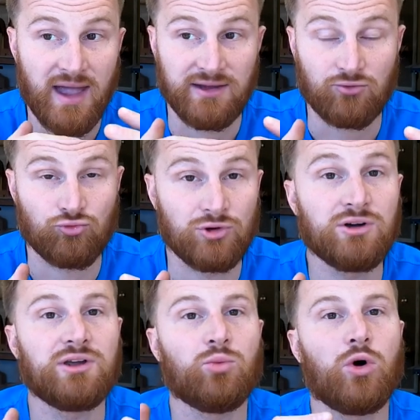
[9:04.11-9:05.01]
and it
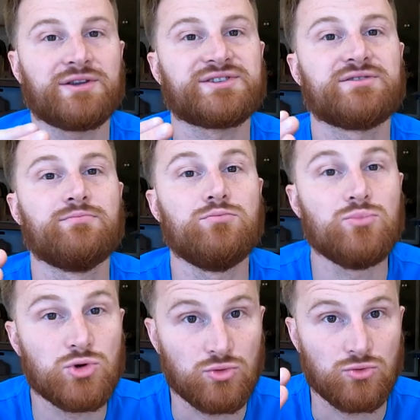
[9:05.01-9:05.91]
really wants to
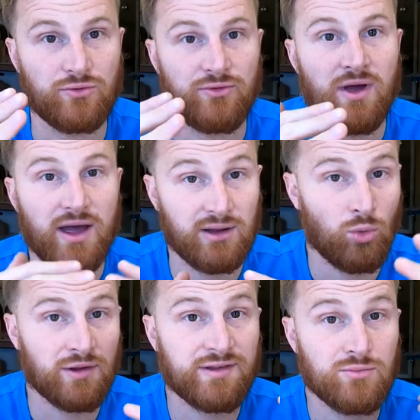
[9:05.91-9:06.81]
move. And it
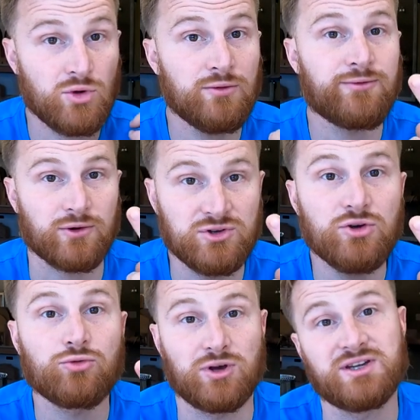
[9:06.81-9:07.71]
wants to move for
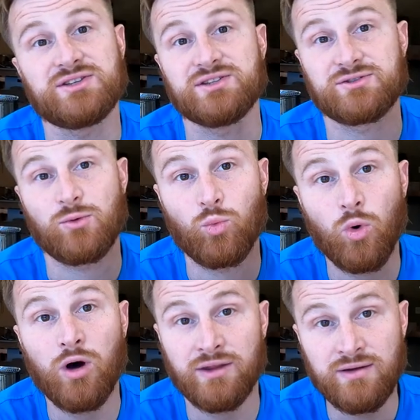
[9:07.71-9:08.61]
two reasons.
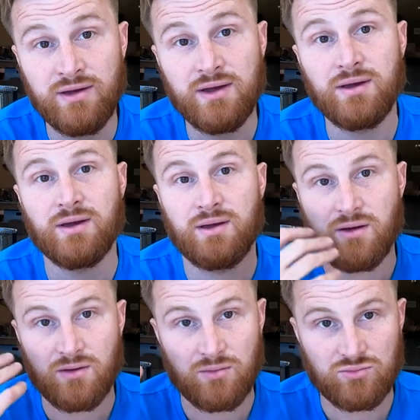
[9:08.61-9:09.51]
One,
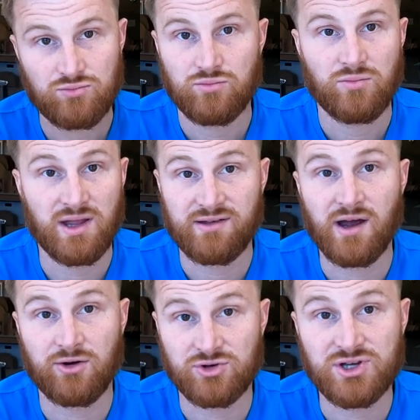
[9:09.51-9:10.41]
it's
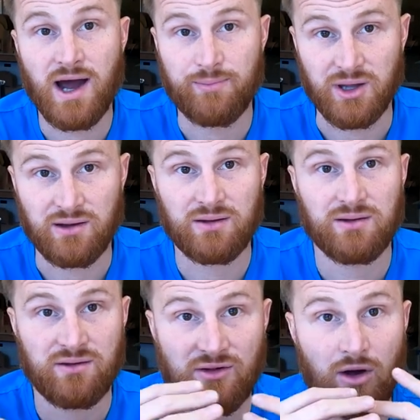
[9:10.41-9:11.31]
hygroscopic.
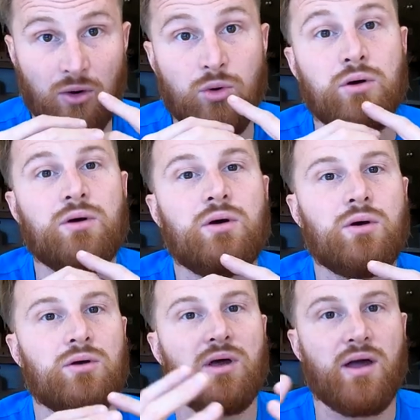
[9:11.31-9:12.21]
So
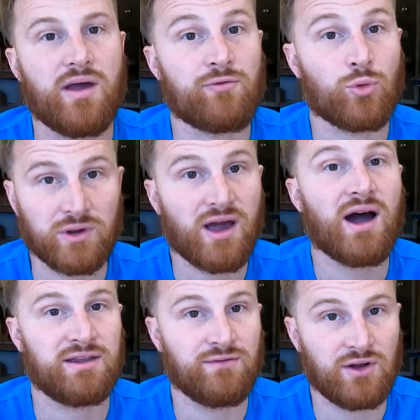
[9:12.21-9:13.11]
everyone
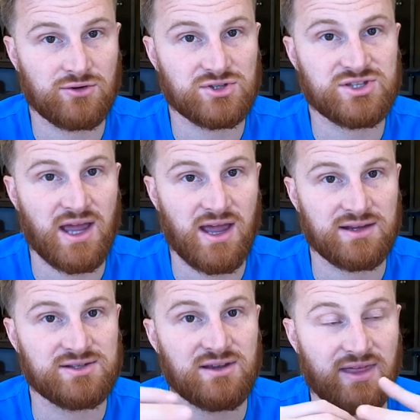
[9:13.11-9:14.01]
kind of
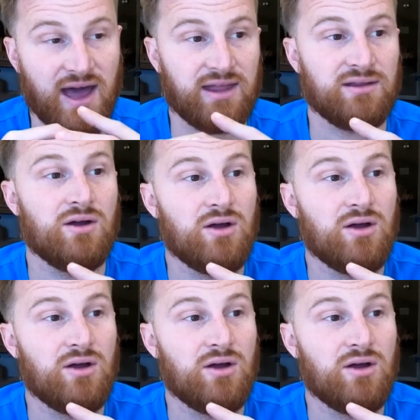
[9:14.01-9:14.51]
understands that